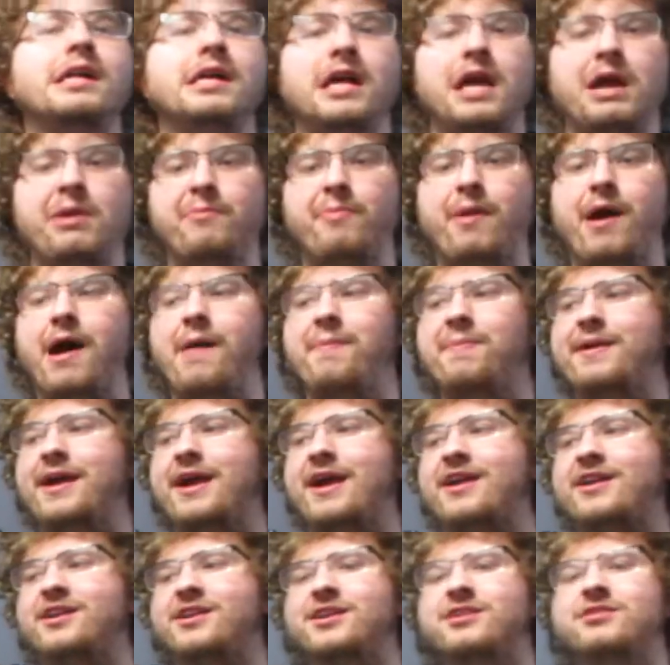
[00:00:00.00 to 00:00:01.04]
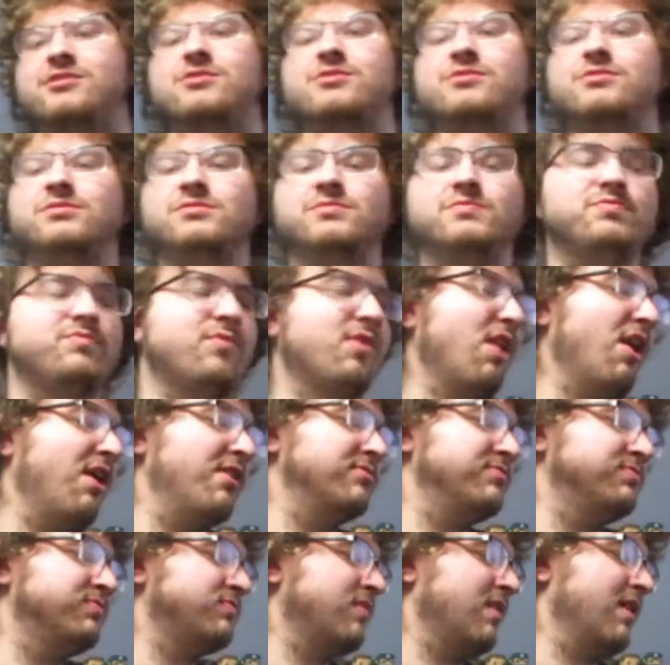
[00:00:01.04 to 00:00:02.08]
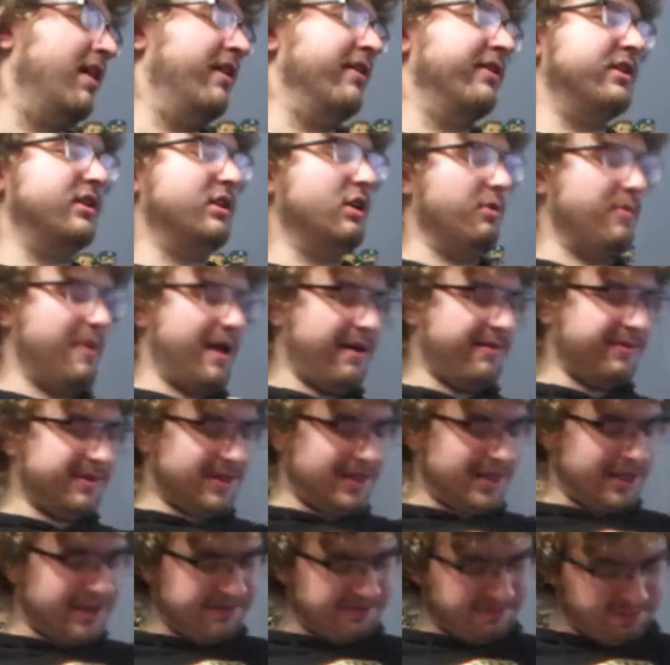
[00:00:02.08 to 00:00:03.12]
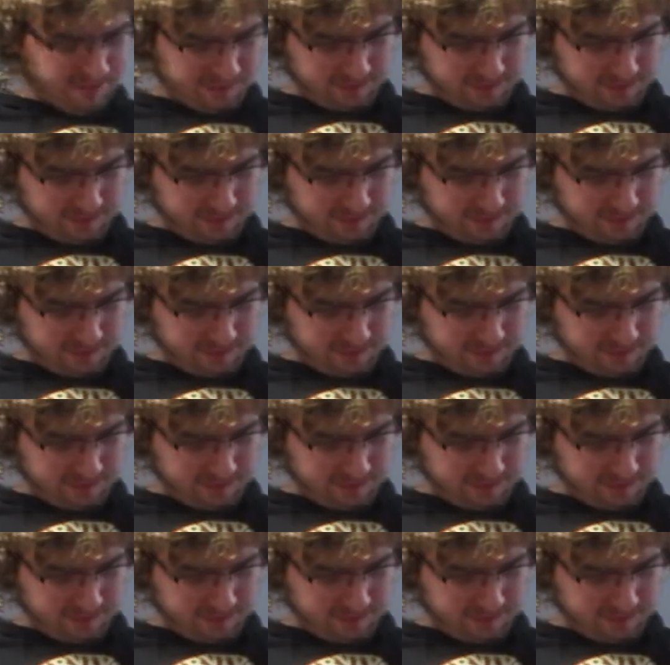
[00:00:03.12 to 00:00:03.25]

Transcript: and pop candy. I don't know how I could go bad with that.